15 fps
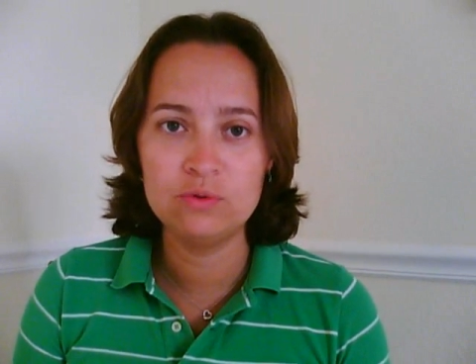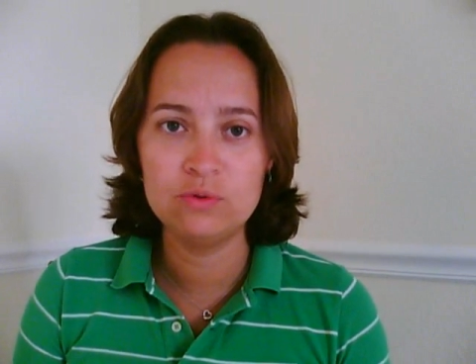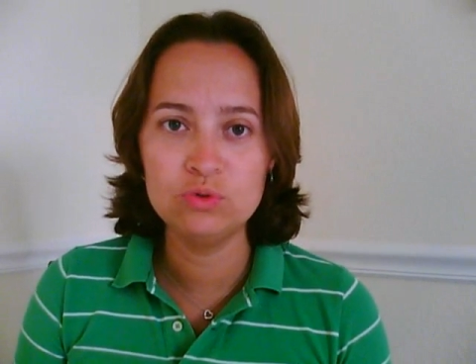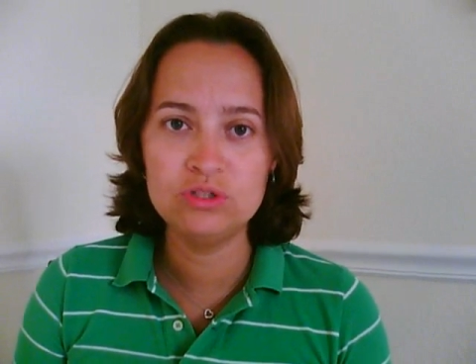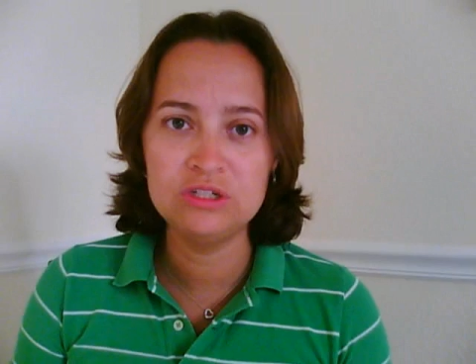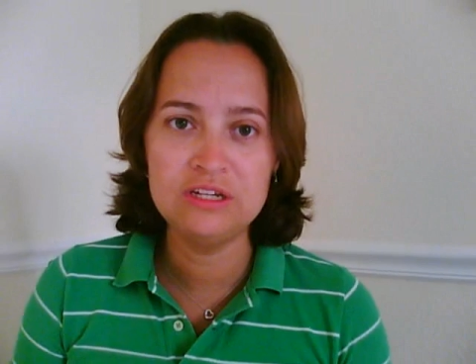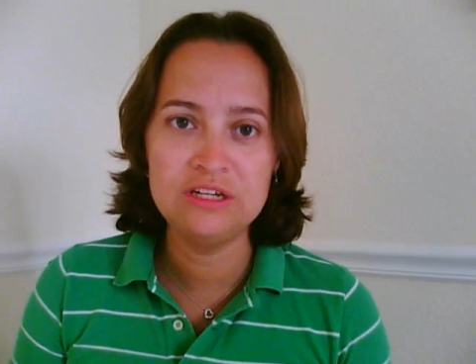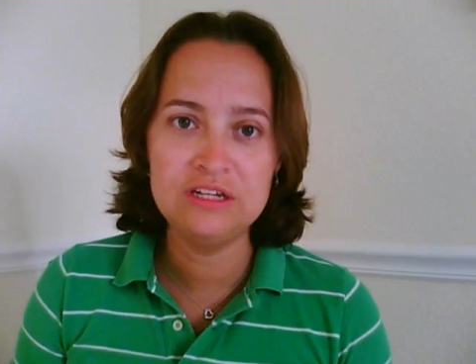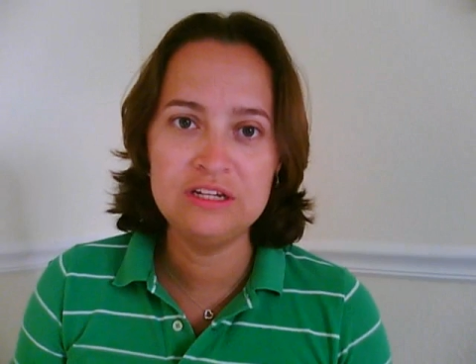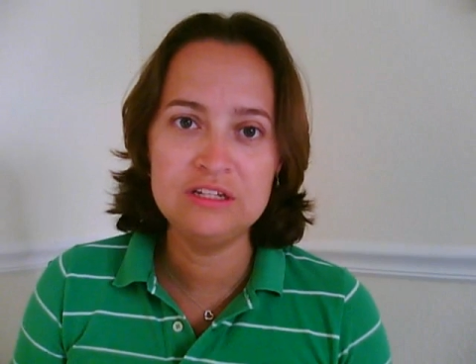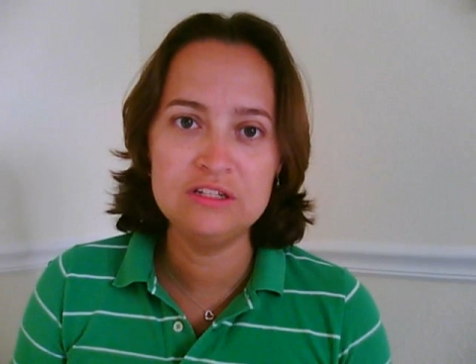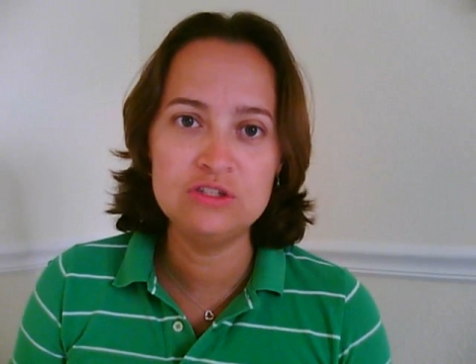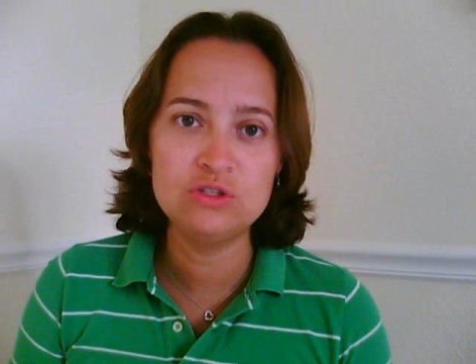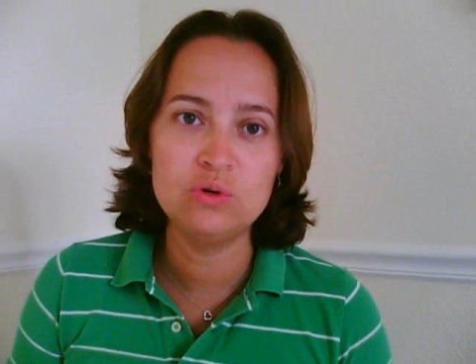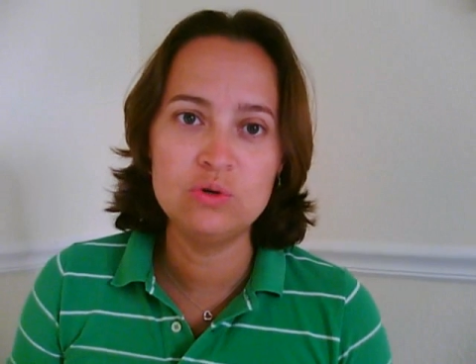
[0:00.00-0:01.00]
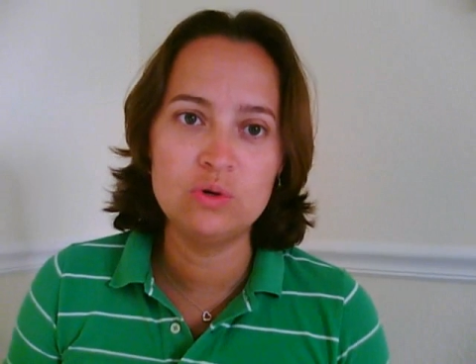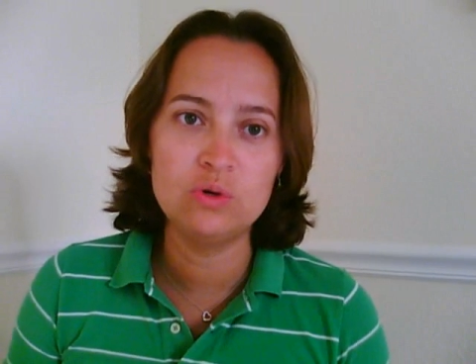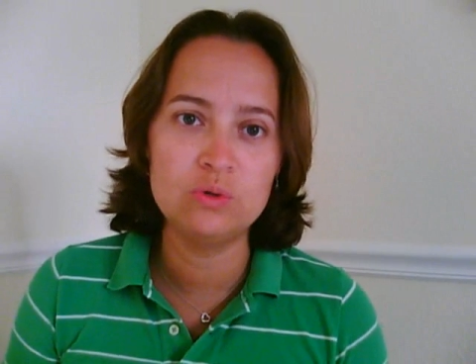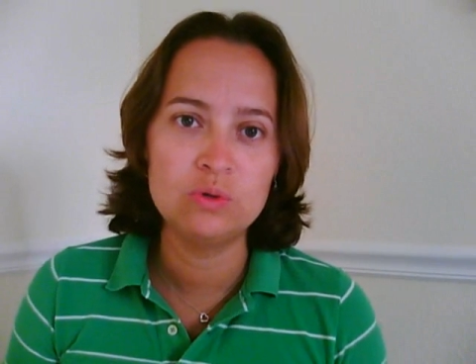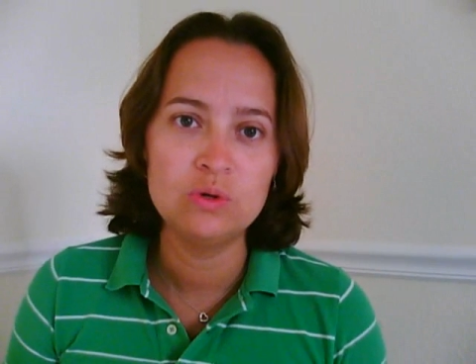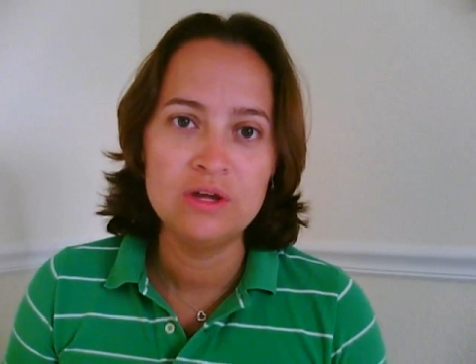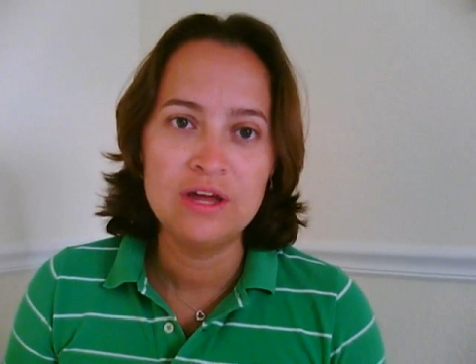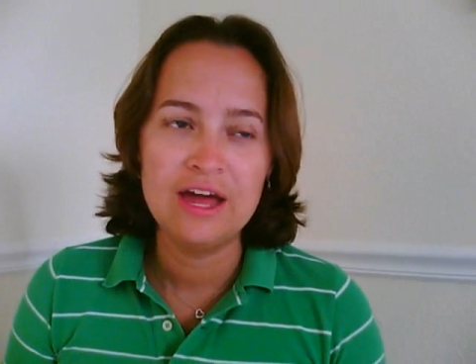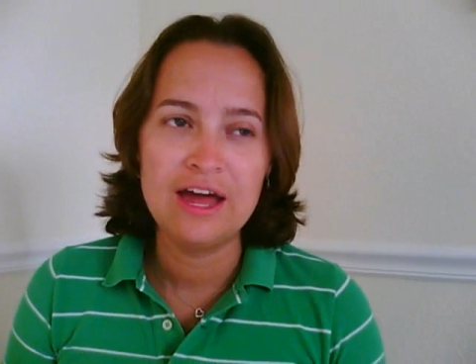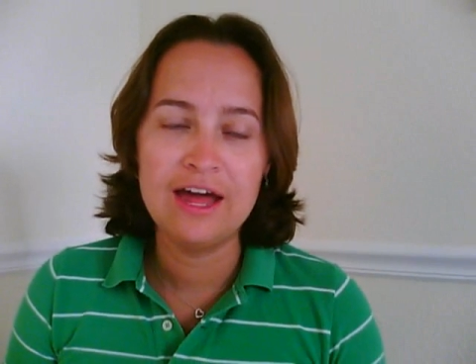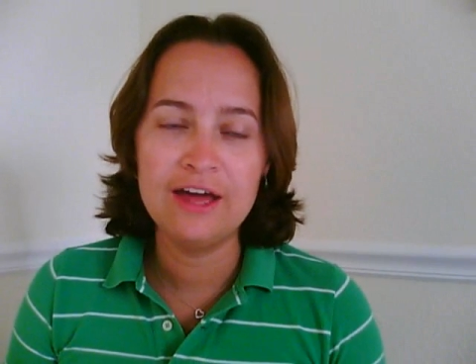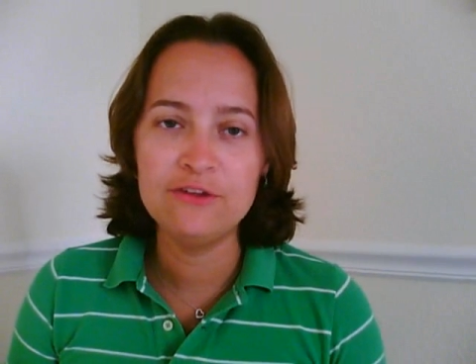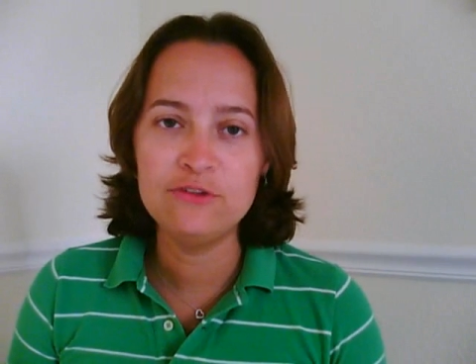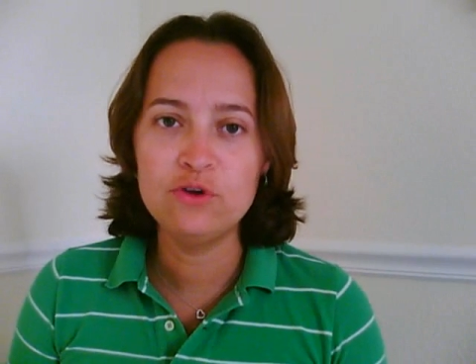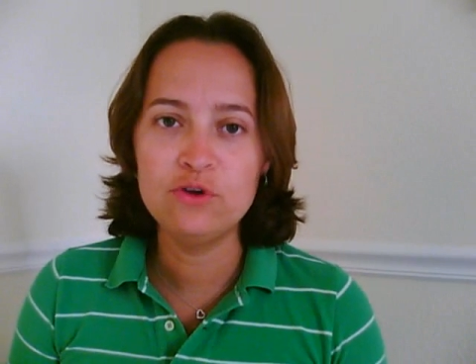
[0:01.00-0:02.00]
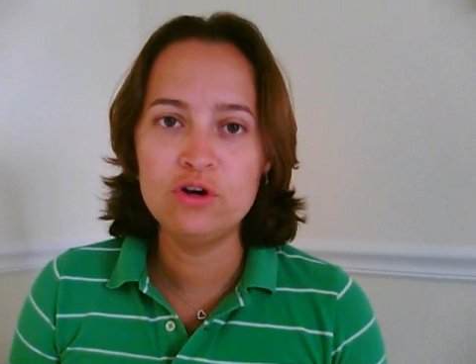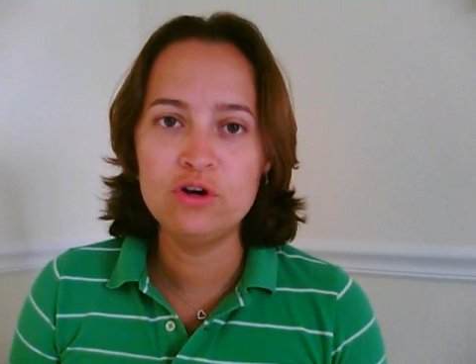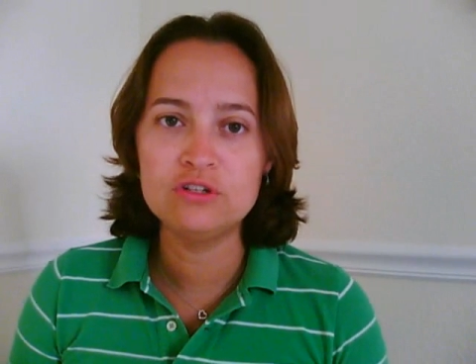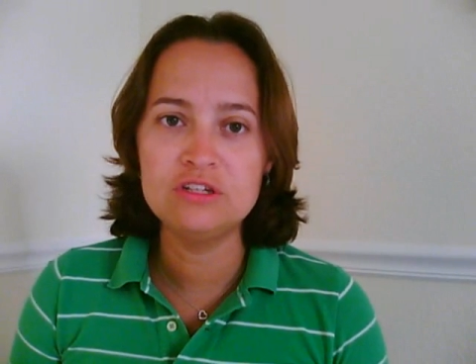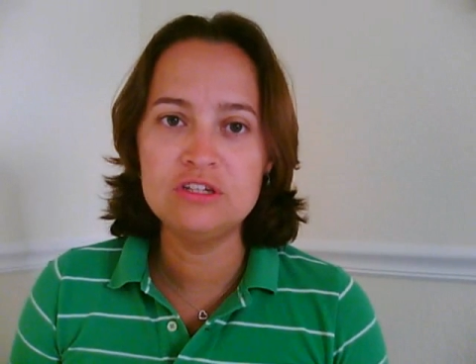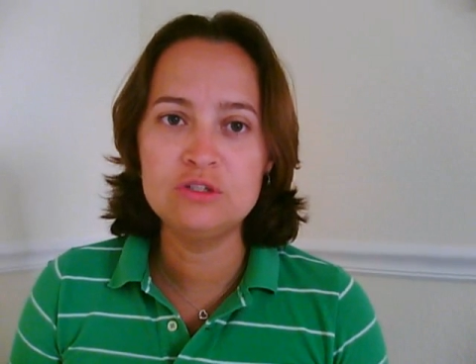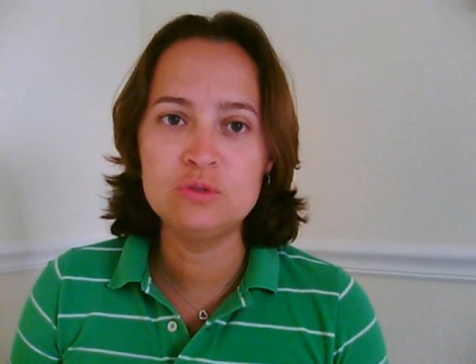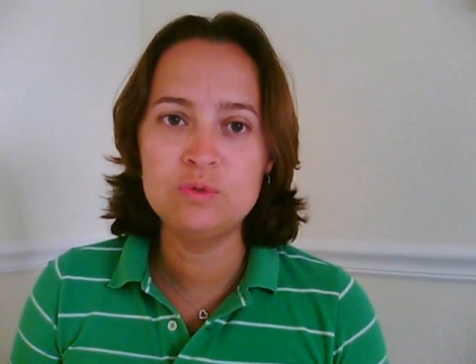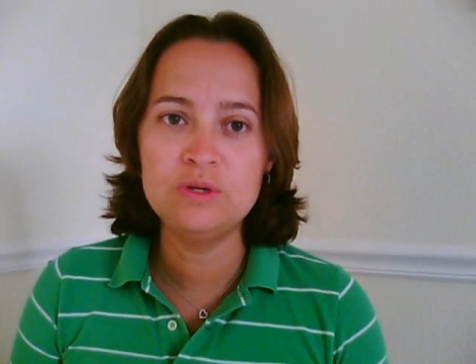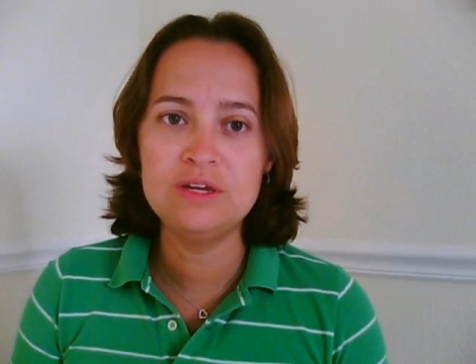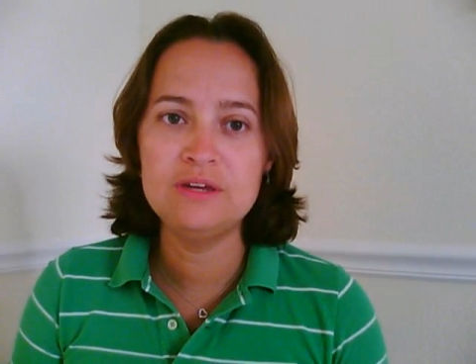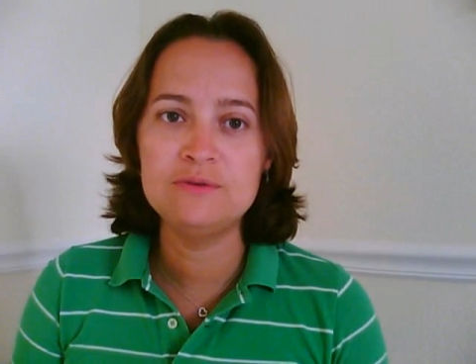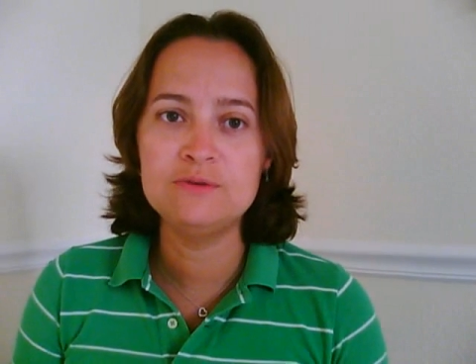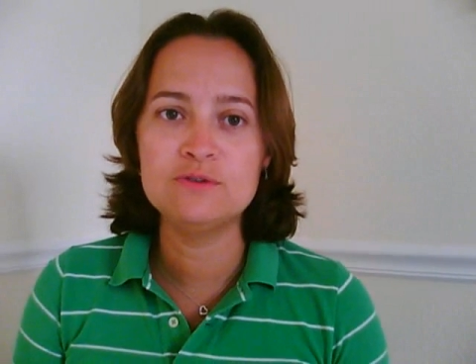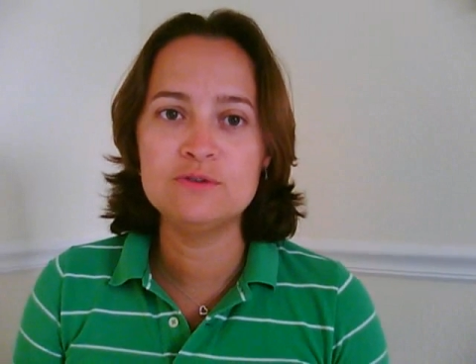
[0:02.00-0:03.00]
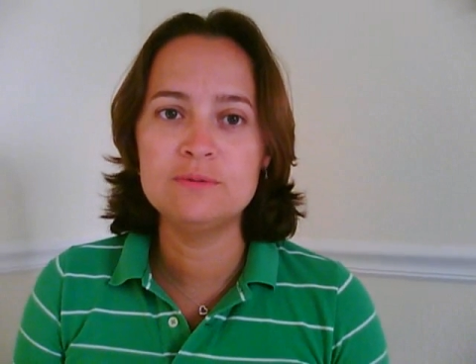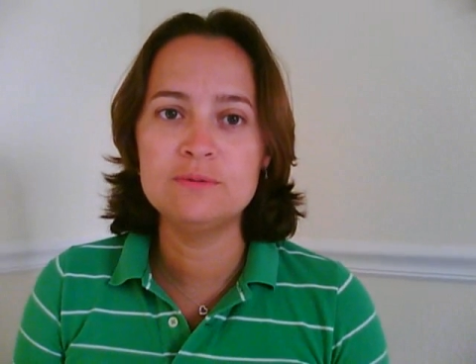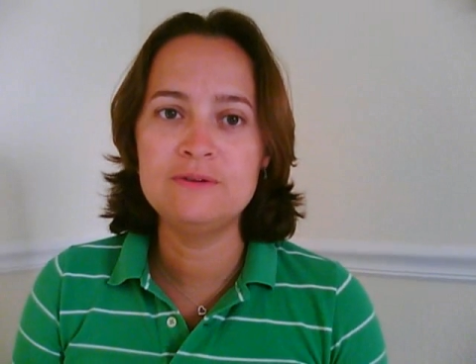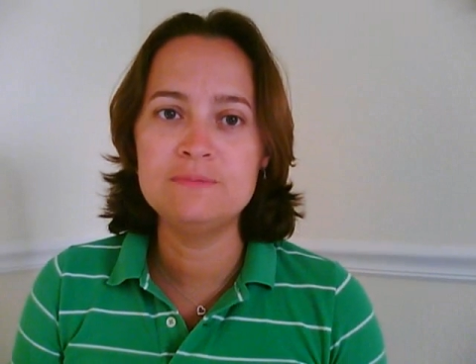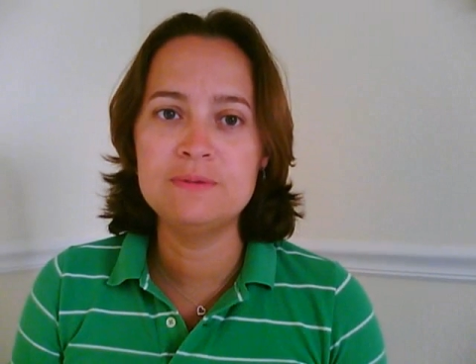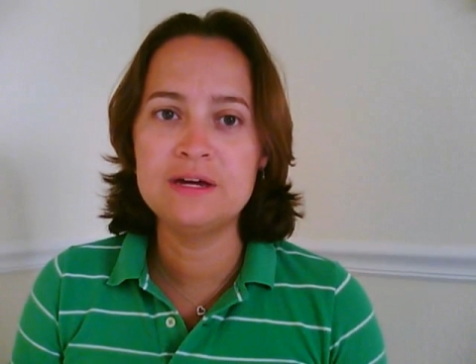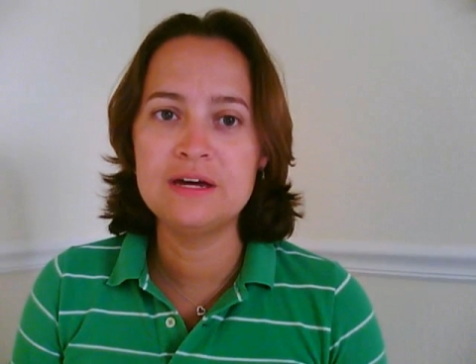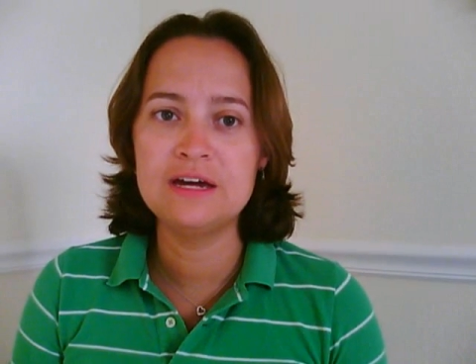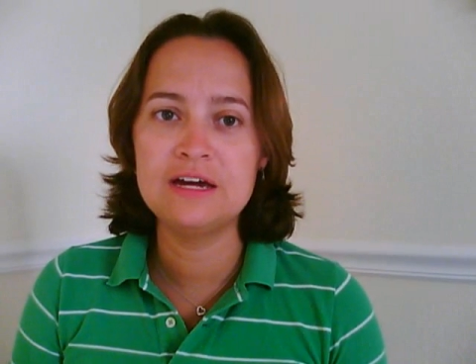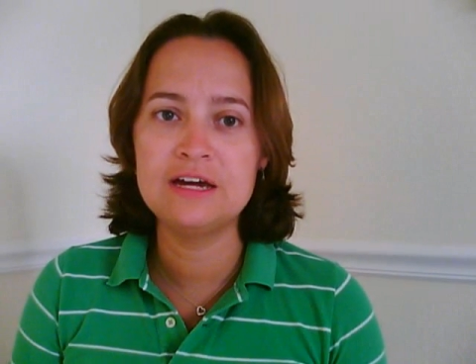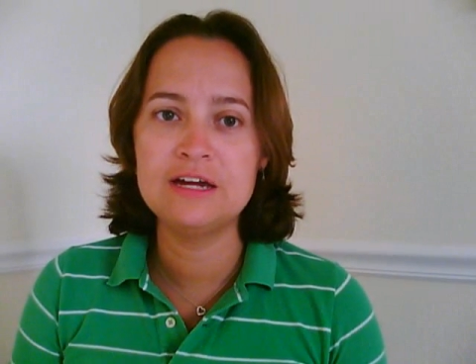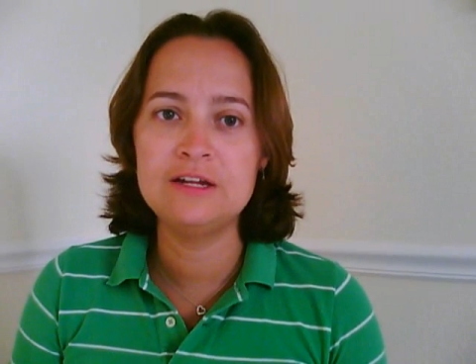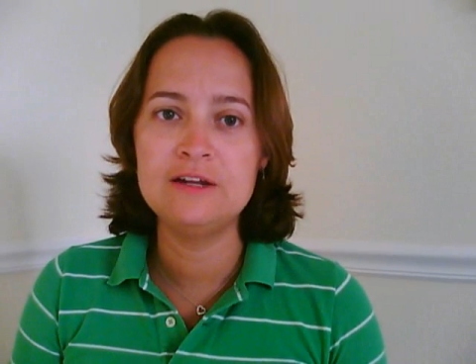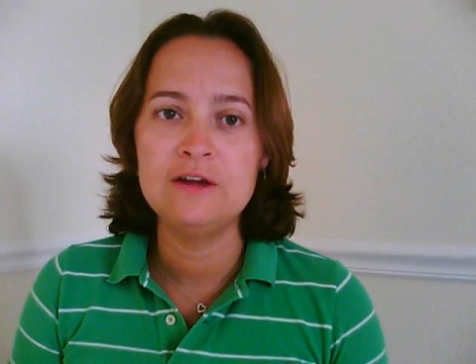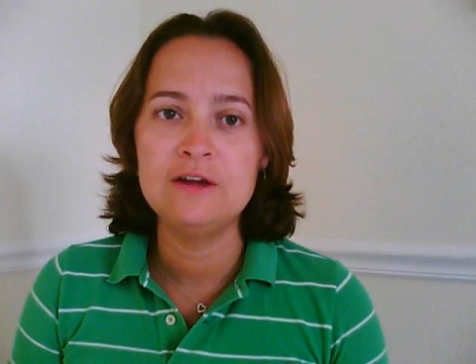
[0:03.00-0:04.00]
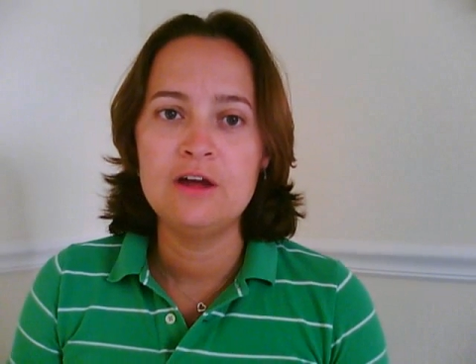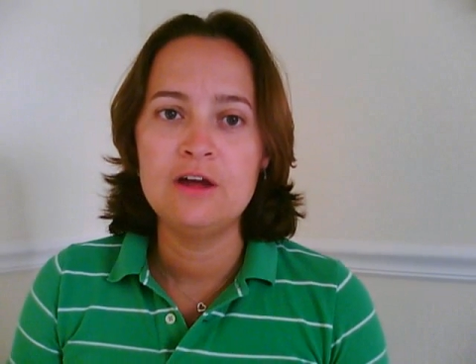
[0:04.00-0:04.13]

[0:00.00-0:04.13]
routine, so I thought this week it was going to be bad